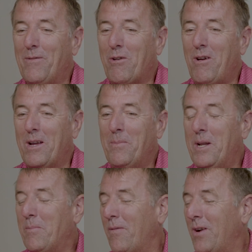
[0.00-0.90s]
have a crack
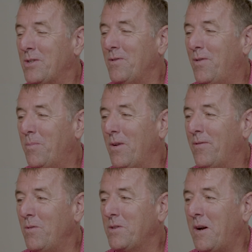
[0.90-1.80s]
at being a professional
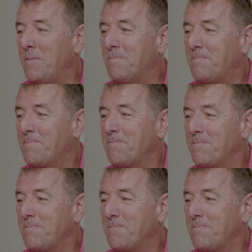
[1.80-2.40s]
footballer full time.